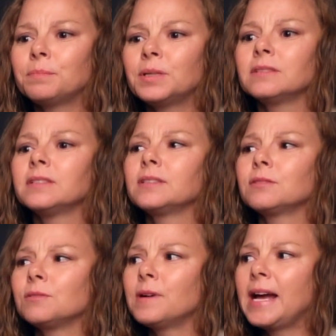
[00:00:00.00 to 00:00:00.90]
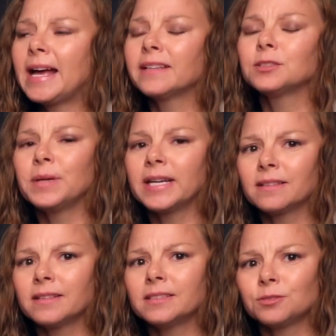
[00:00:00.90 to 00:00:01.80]
political aspect
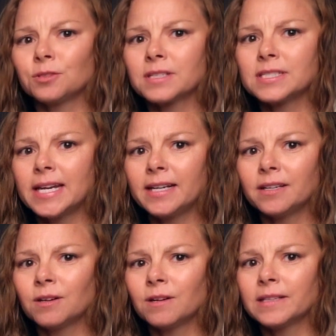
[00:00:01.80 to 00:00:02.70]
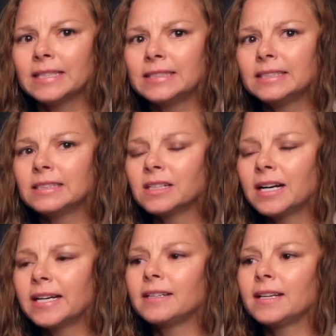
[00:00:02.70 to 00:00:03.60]
that it started taking on. I didn't
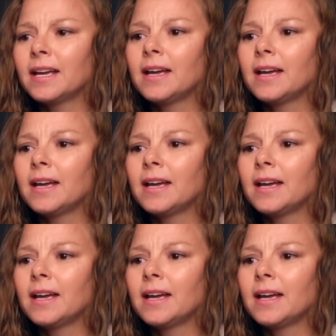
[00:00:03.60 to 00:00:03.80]
like